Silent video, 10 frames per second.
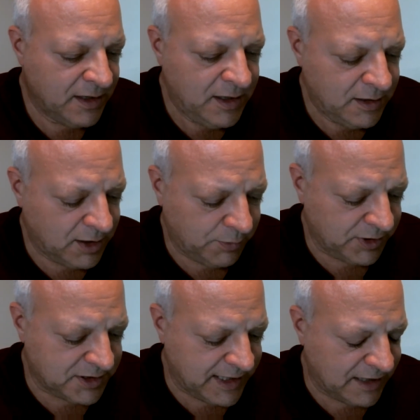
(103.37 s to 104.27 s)
A couple of
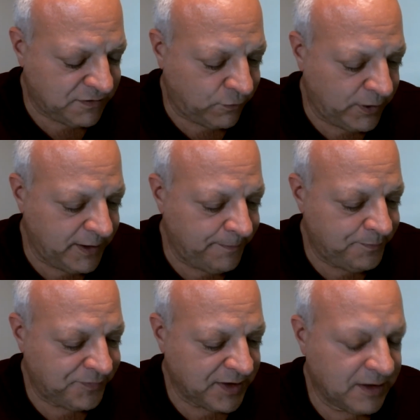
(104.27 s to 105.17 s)
stats for you.
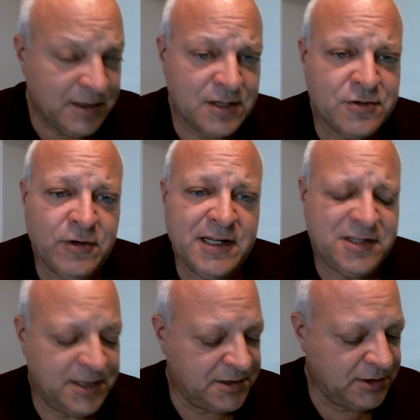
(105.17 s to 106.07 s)
Detroit is
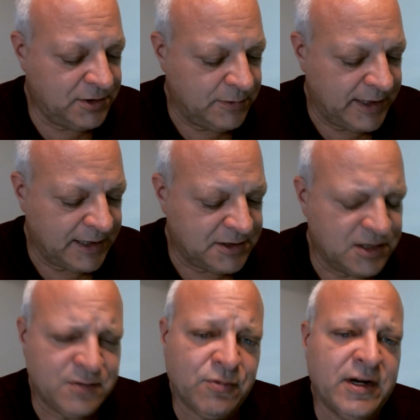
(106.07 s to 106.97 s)
6-2 against the
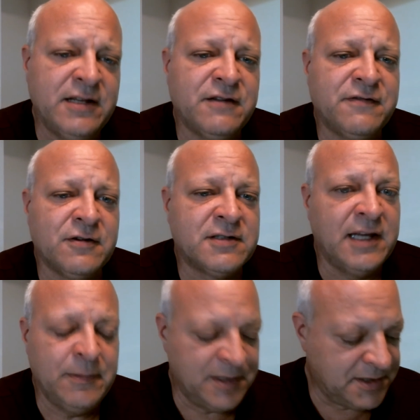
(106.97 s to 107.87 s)
spread in the first
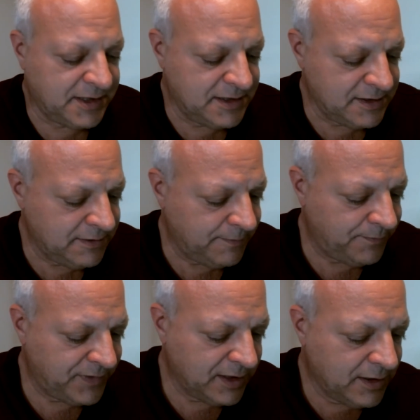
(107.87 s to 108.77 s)
game of the season.
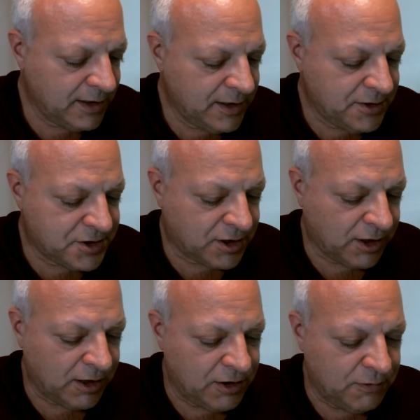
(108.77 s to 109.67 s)

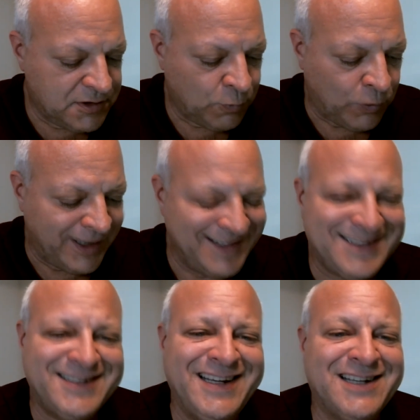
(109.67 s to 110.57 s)
Chicago is
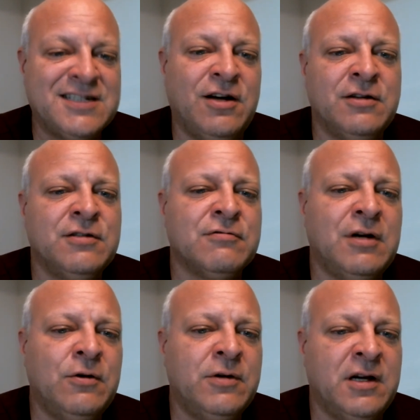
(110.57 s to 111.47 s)
1-6 on the
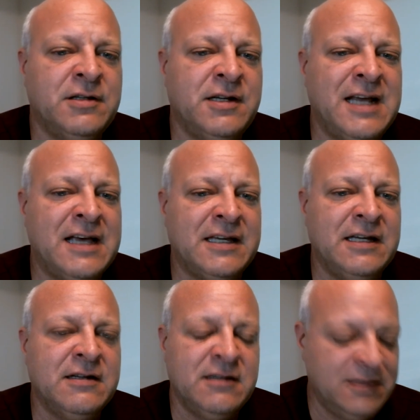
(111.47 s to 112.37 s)
road under Nagy.
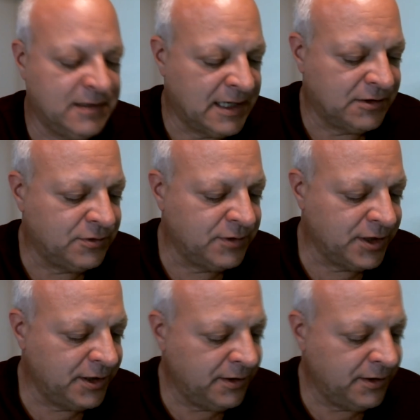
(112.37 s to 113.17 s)
Not too good.